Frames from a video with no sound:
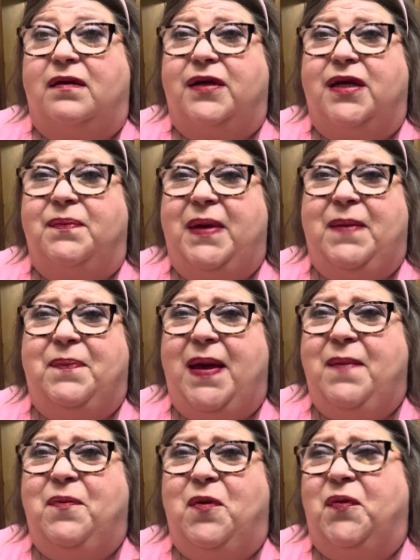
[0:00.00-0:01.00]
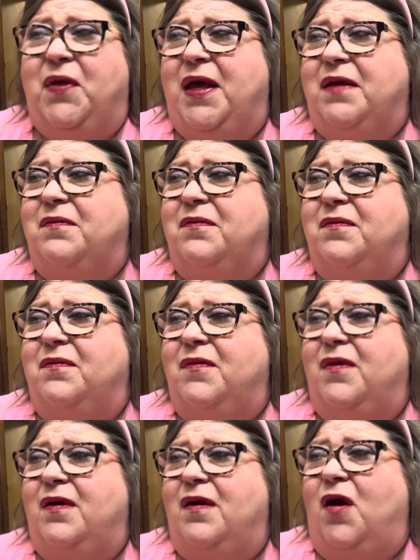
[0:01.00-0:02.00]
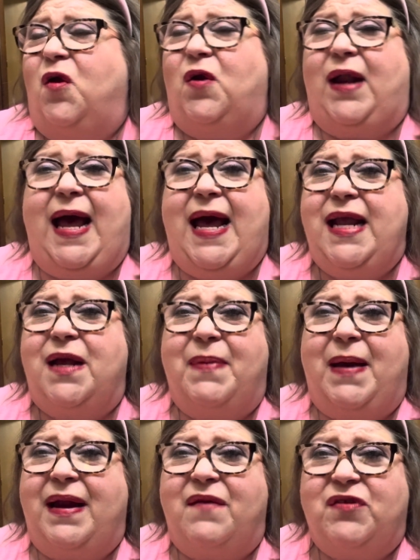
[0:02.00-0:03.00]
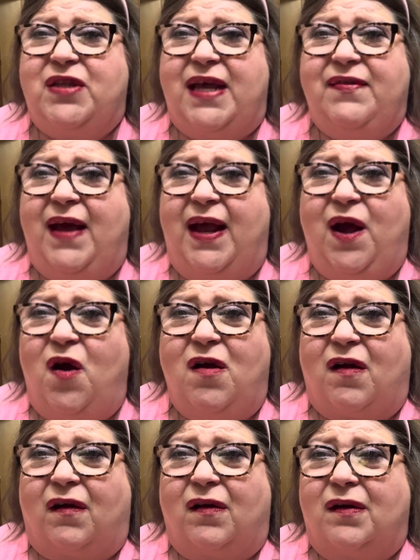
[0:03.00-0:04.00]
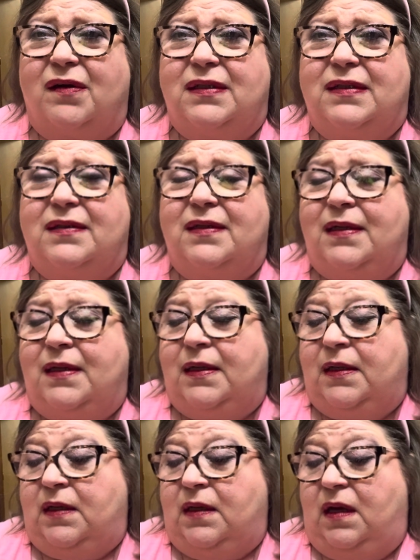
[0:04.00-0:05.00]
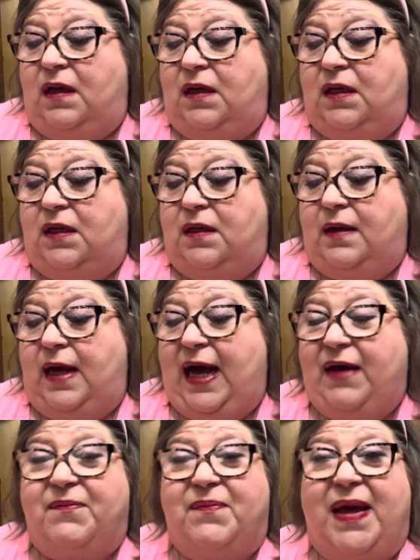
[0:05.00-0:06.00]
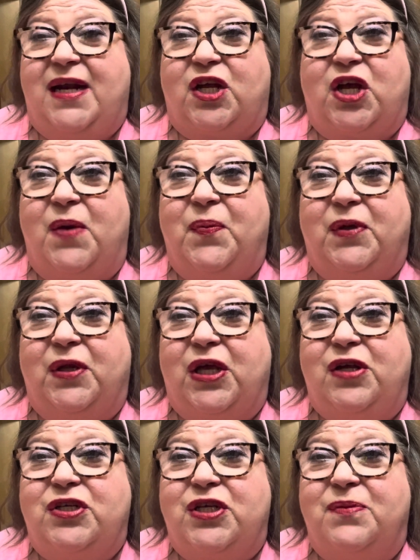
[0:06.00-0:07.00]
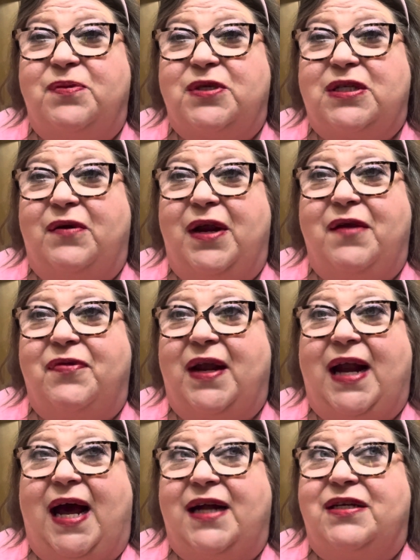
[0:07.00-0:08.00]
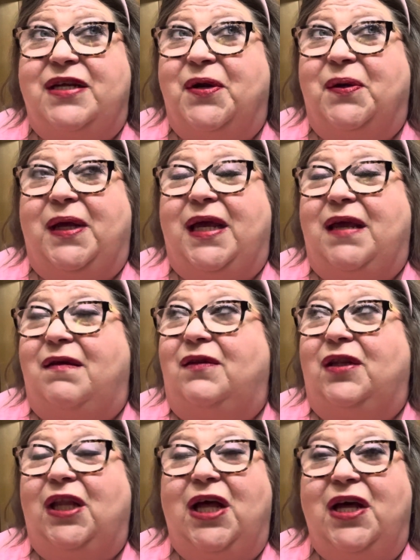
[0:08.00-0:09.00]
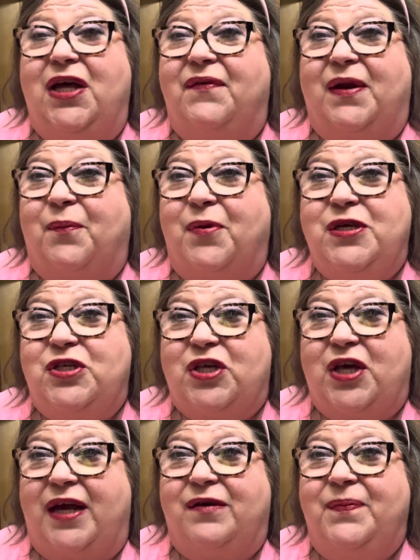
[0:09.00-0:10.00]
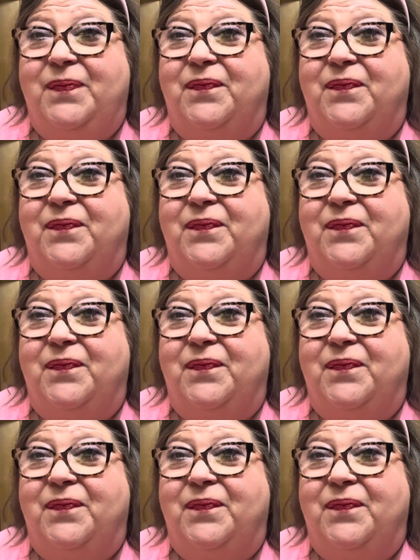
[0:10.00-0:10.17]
could be people that are lying about everything they are. I've met a couple of YouTubers on here that I dearly love and appreciate them.